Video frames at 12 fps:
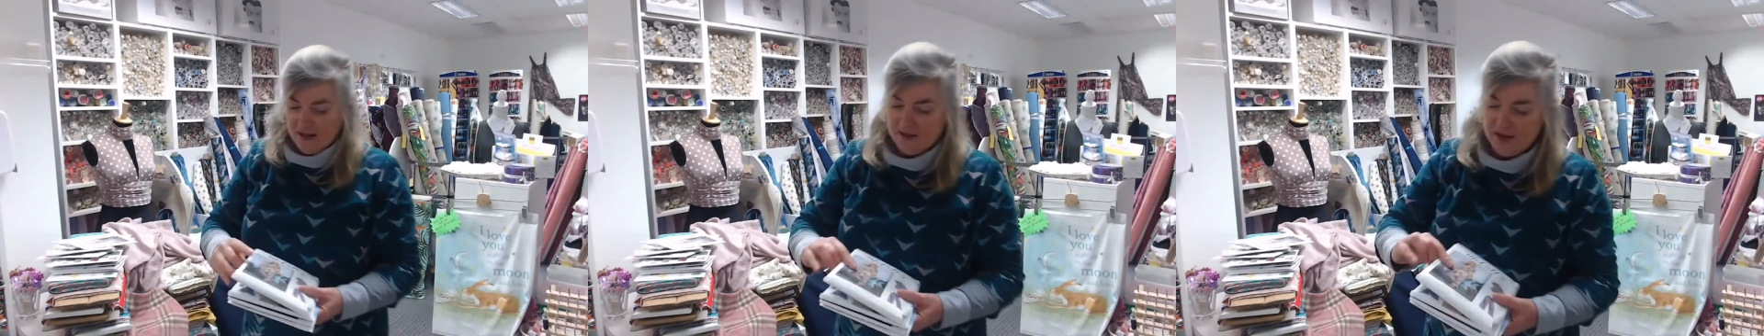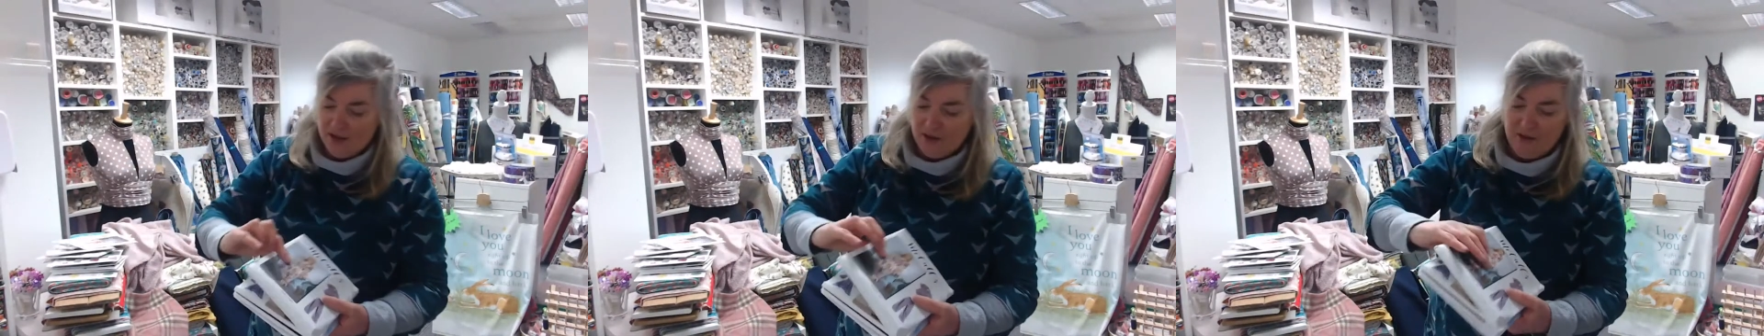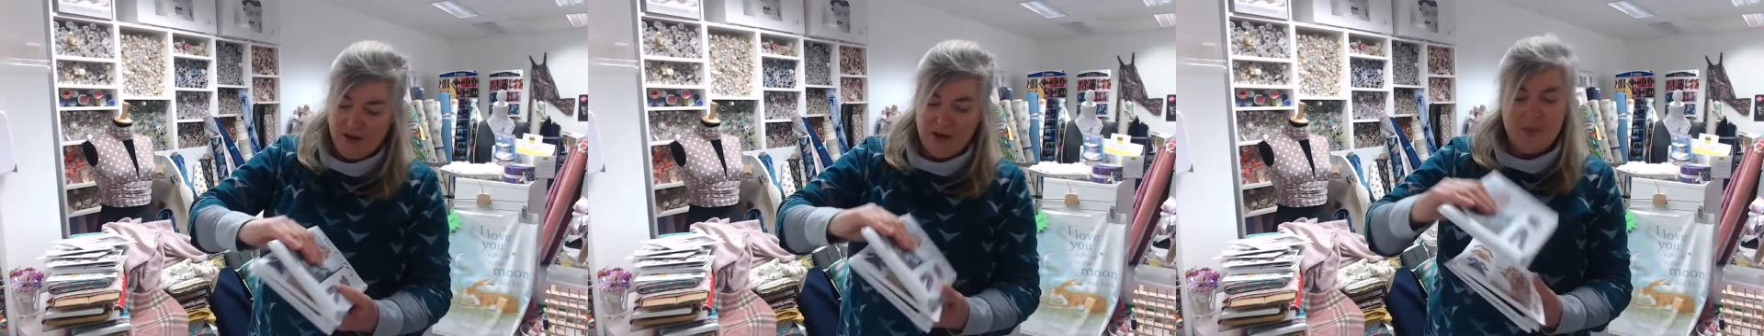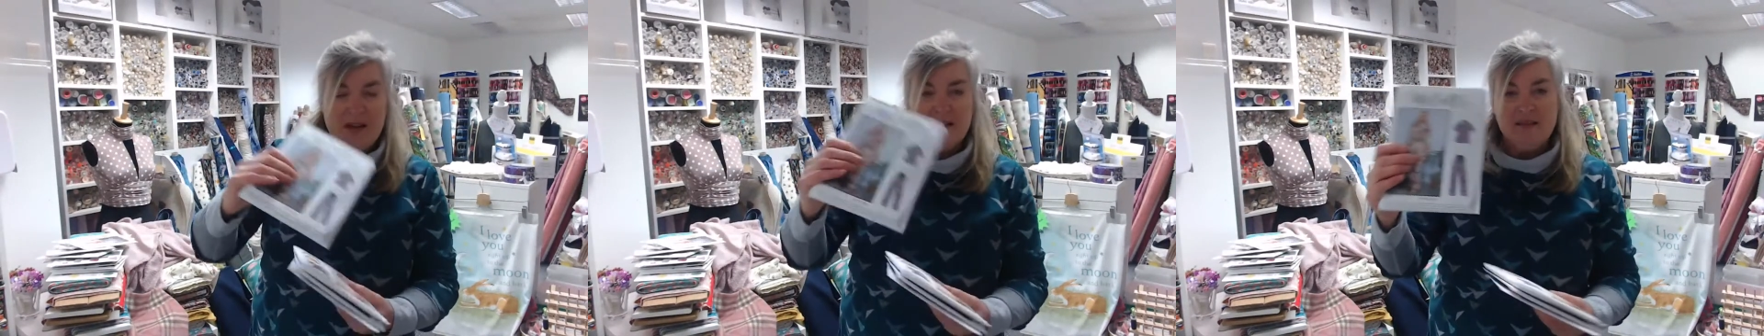So other
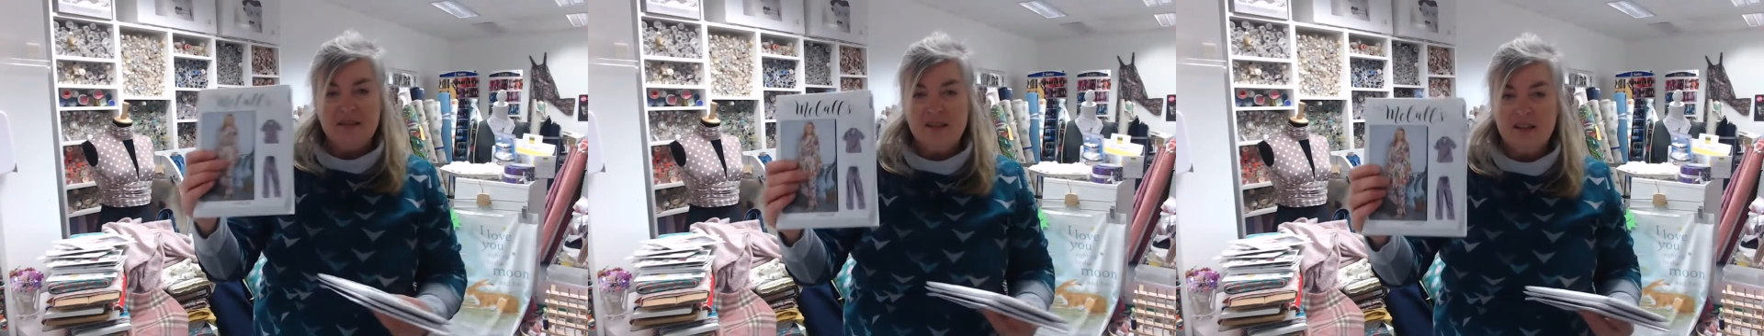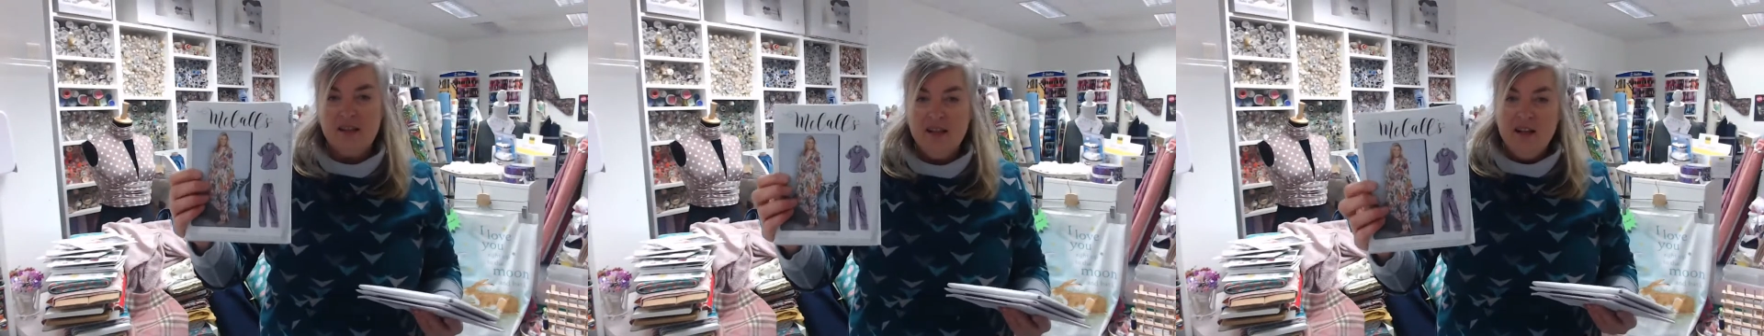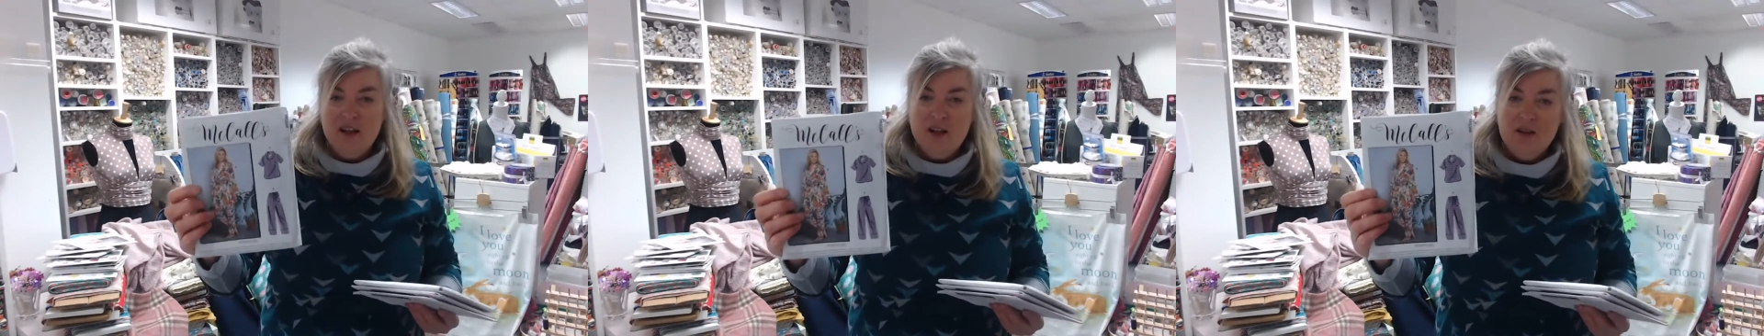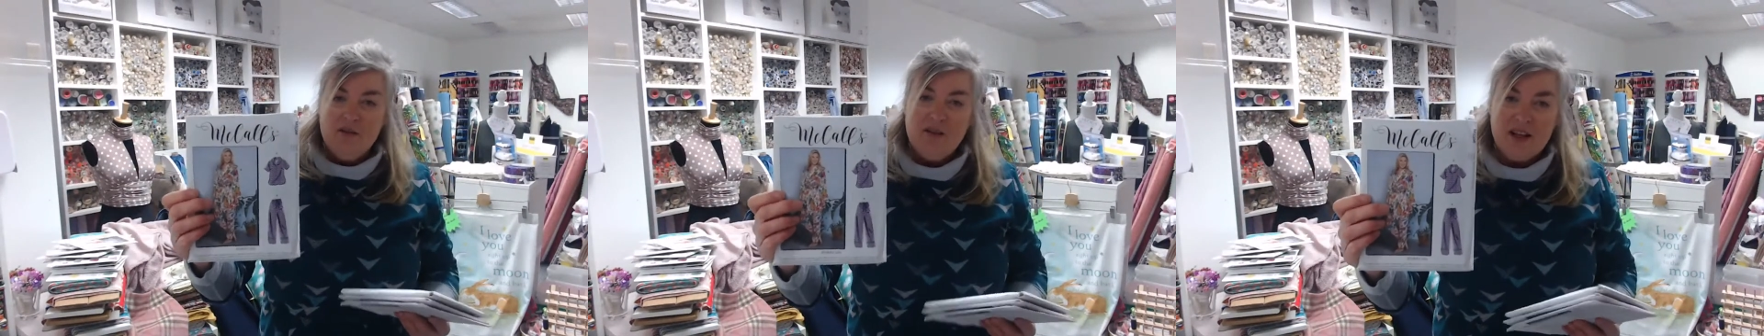patterns
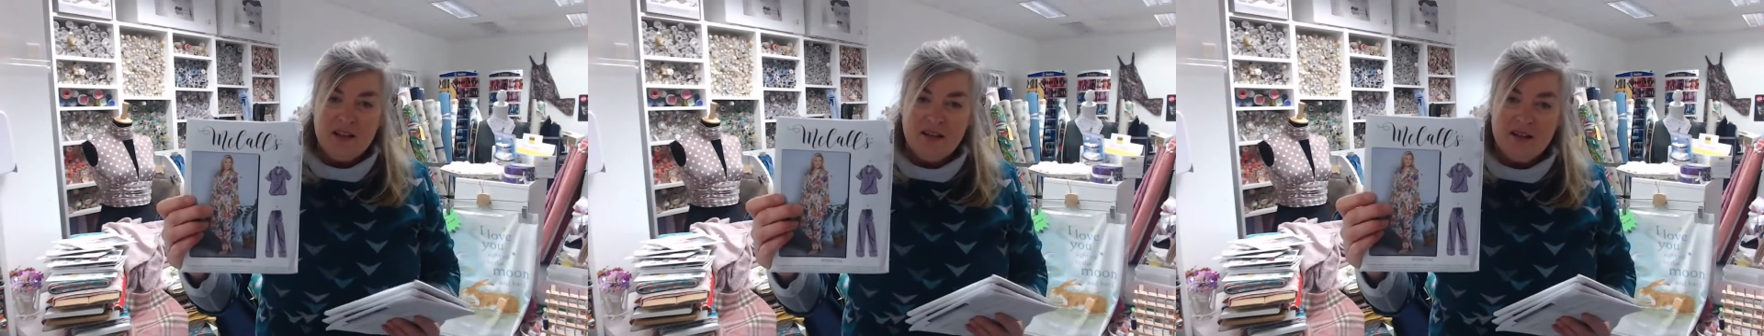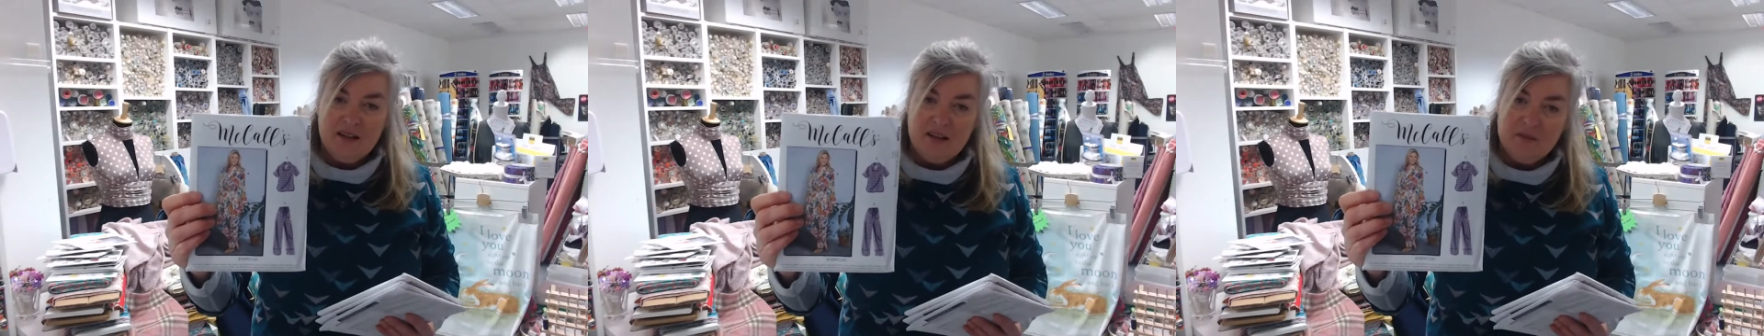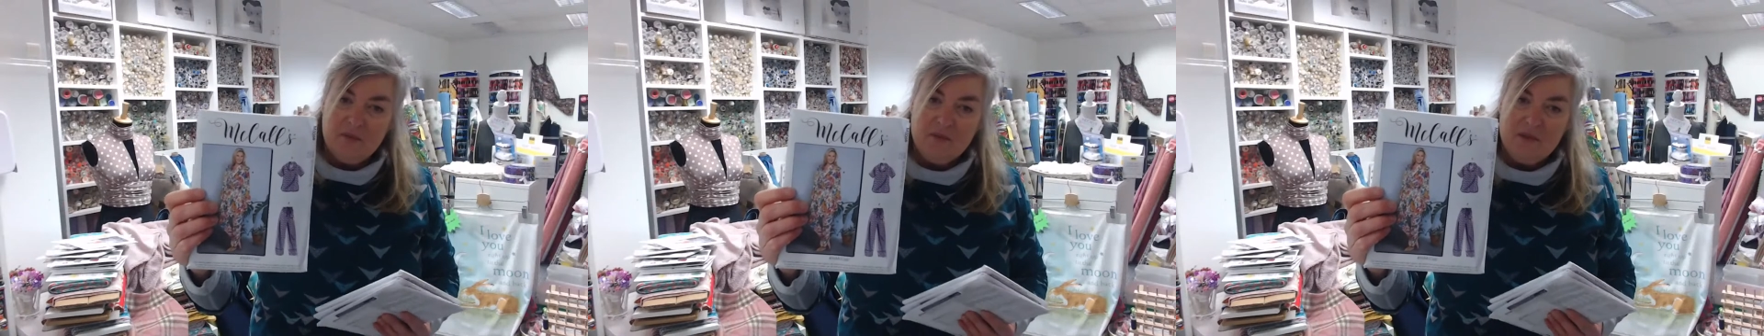for that kind of